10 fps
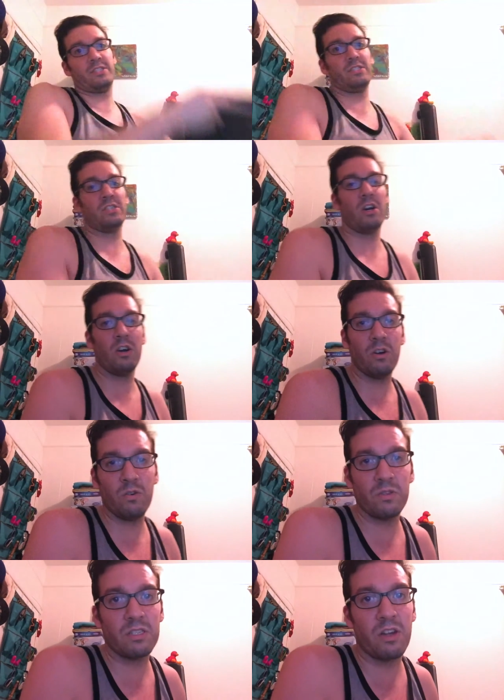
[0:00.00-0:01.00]

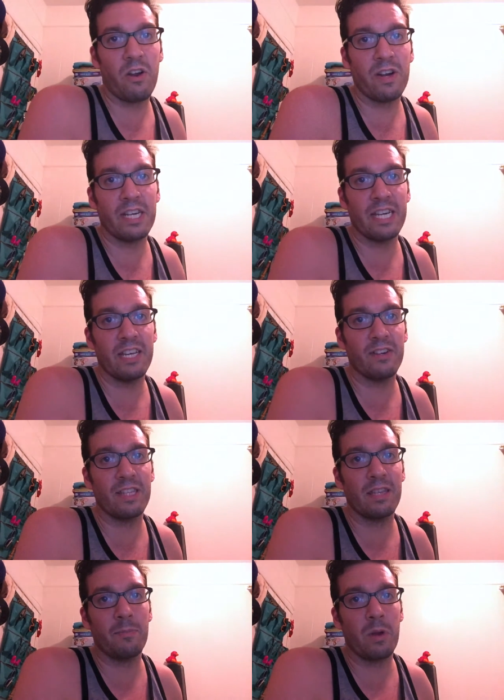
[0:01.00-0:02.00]
so sorry to hear
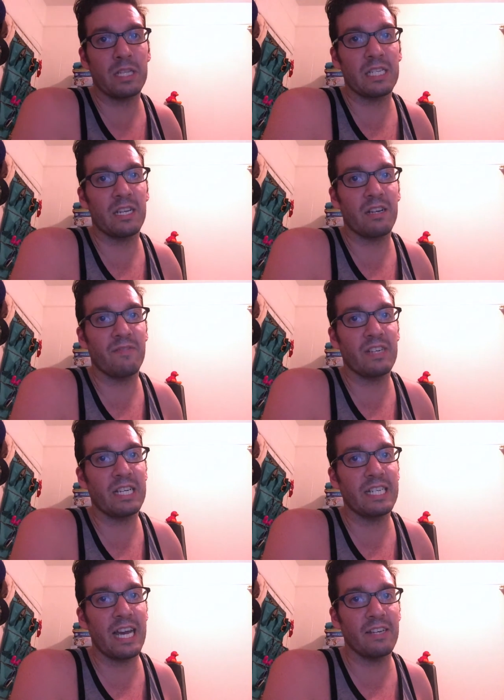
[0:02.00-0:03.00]
that the president of
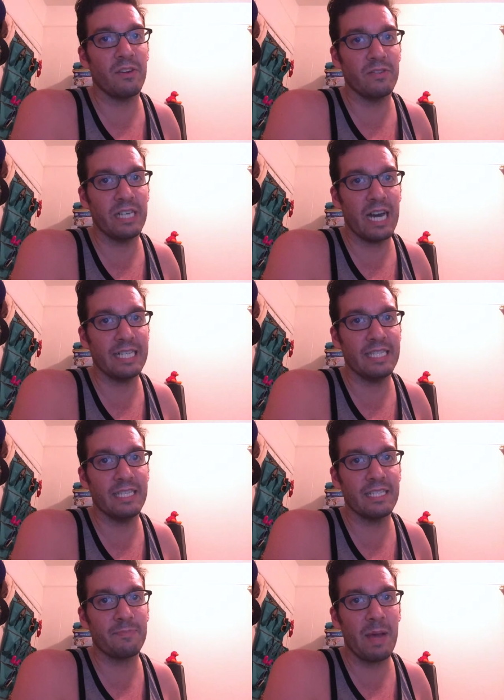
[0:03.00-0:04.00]
Nintendo died
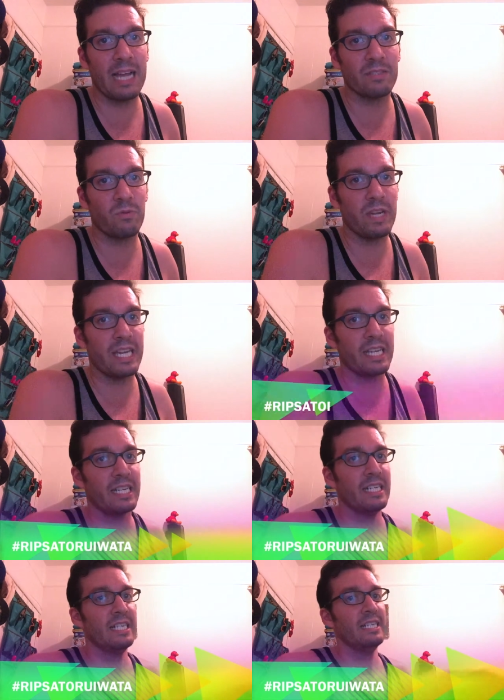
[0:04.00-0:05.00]
this past
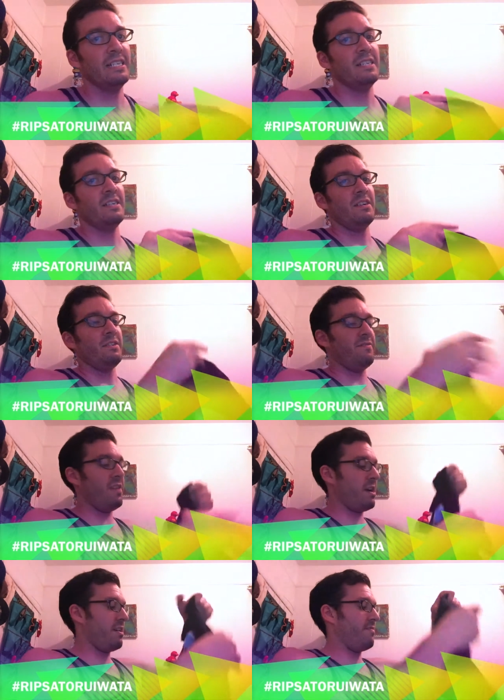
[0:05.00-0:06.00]
week.
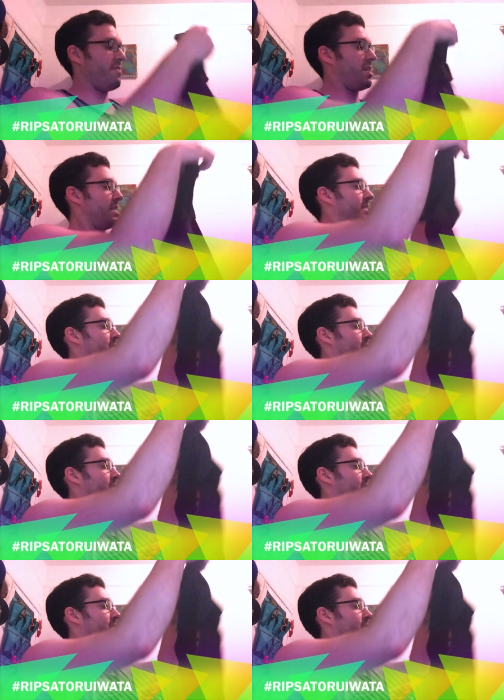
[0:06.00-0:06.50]
Very, very